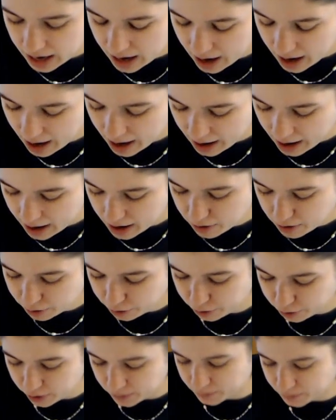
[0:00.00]
half.
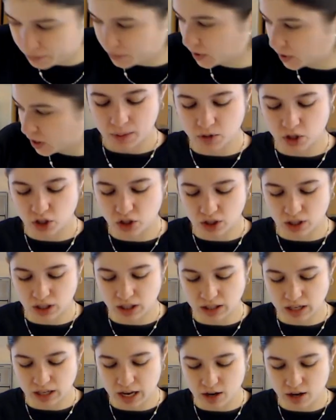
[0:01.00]
I'm just going
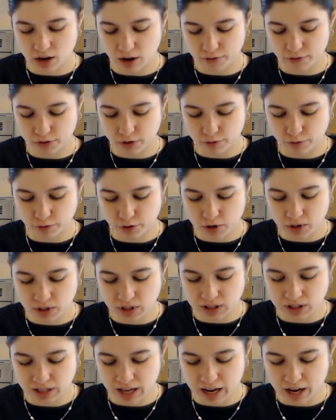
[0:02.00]
to take off the first
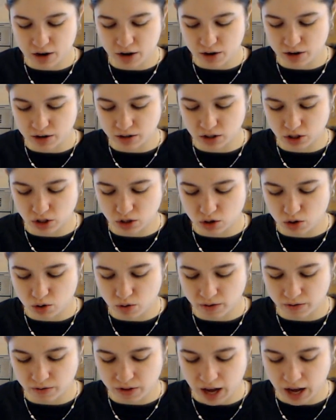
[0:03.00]
layer or two
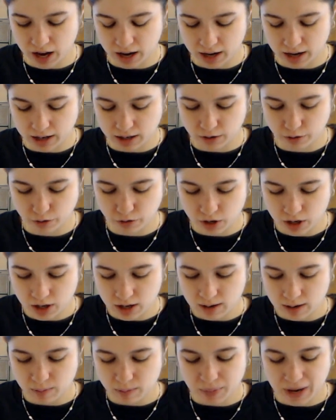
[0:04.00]
of that kind of
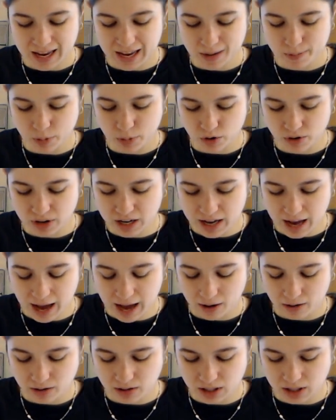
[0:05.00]
papery
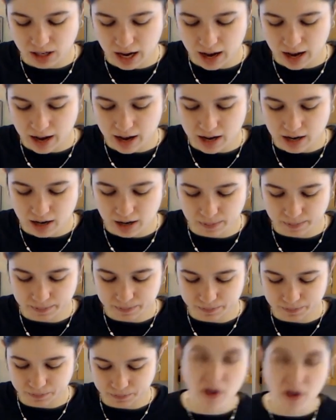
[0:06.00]
outside.
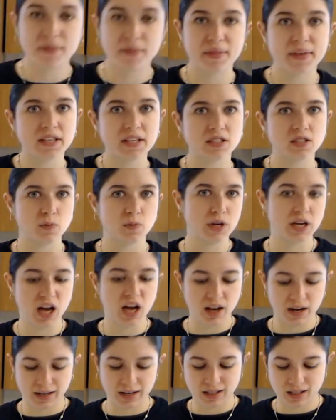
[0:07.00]
I want this to be
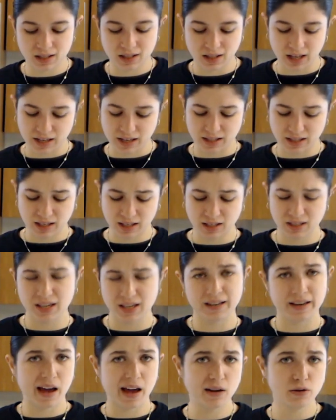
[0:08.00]
cut into slices.
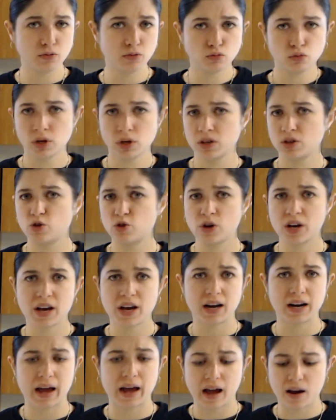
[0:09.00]
Again, you can
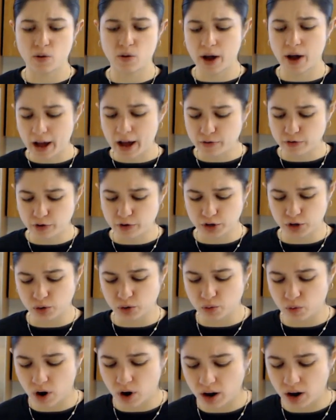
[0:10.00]
cut it however you
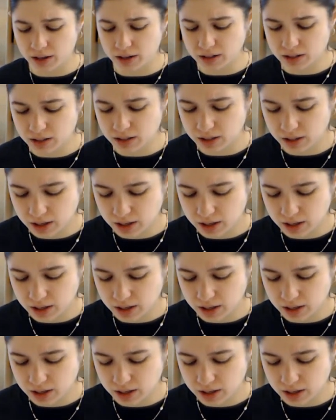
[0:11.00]
want.